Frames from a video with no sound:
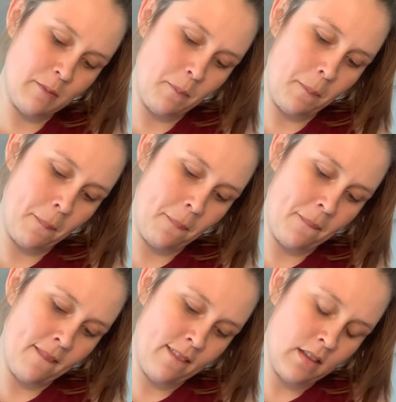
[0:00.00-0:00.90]

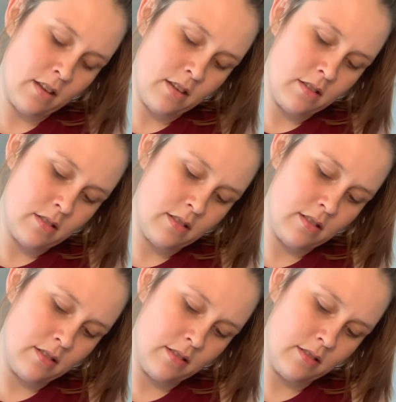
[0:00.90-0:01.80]

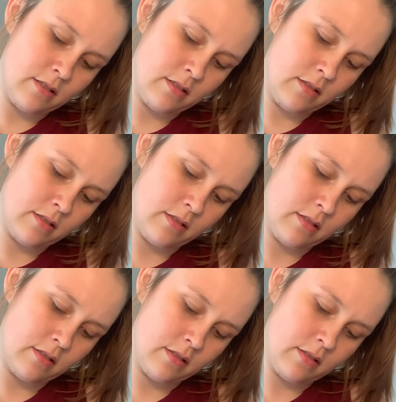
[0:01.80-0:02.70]

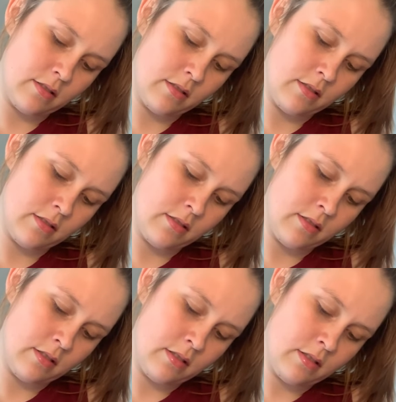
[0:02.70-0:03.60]

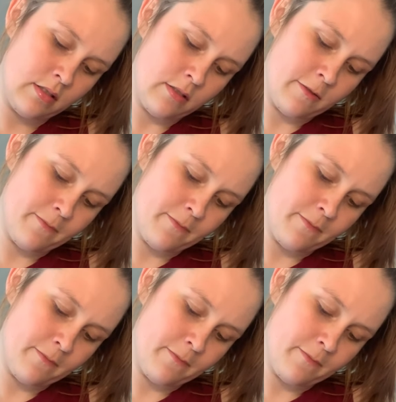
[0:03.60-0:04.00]
(silence)